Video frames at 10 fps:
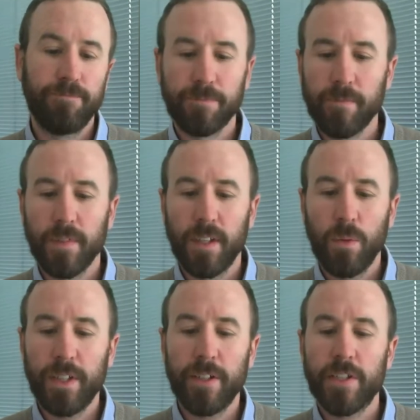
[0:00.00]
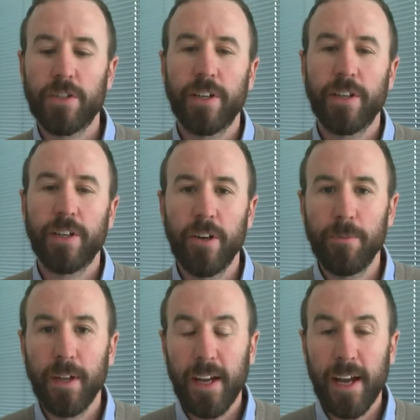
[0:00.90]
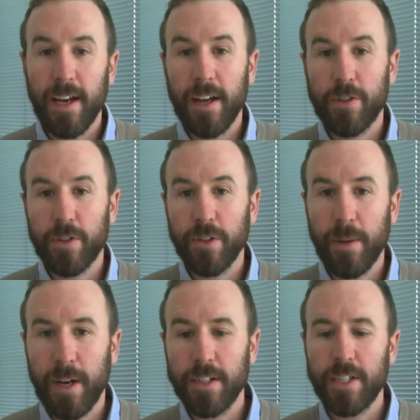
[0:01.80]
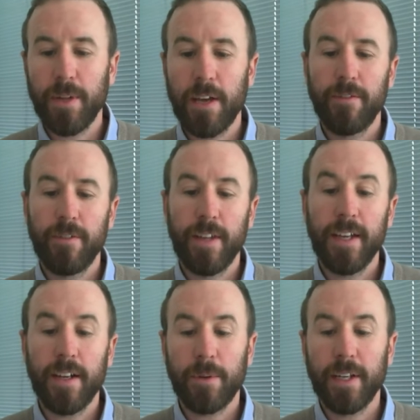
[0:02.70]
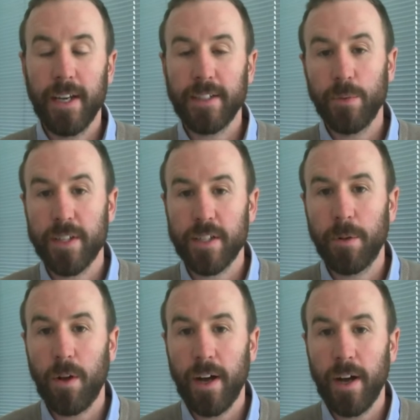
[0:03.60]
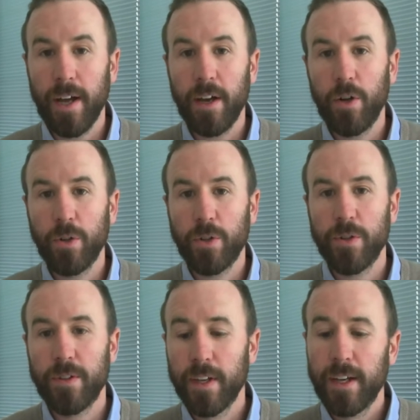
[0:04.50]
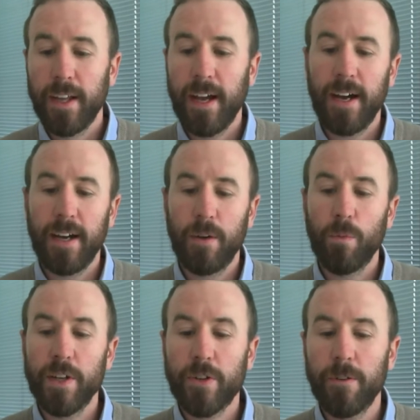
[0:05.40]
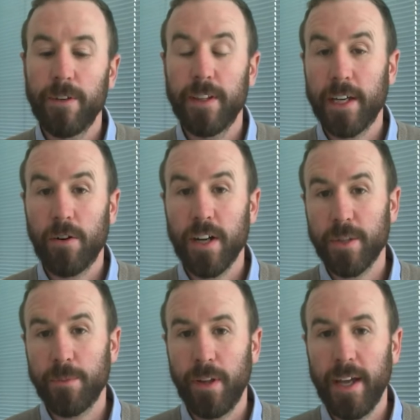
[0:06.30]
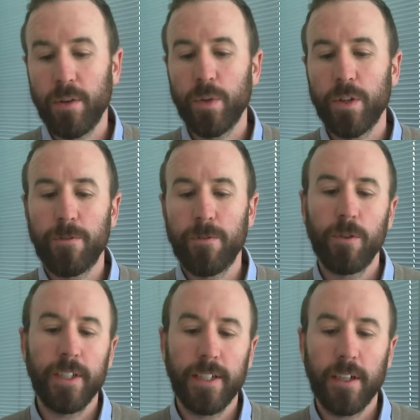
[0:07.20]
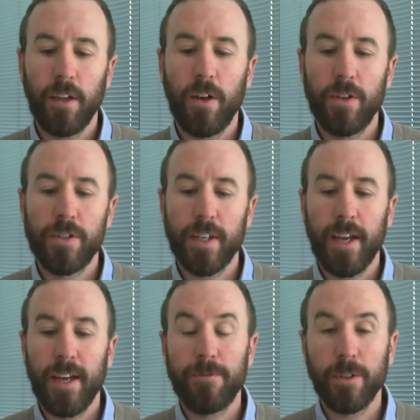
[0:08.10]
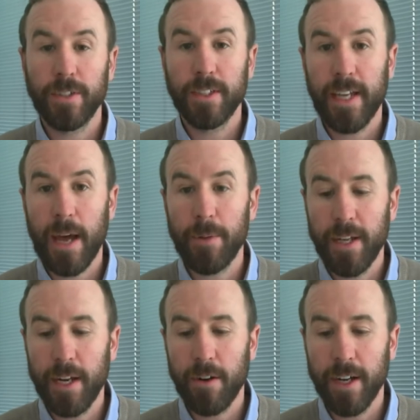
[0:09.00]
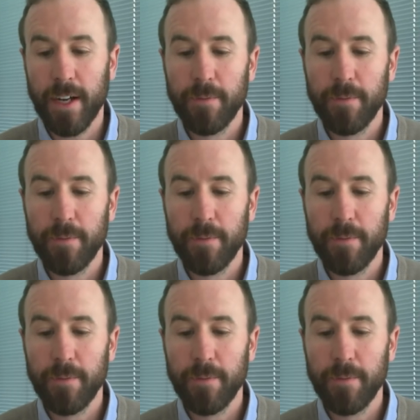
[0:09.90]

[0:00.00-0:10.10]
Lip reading: industry group, and through that partnership, they ended up connecting with a supplier who could retrofit their crusher plant with a fully enclosed and filtered cabin area.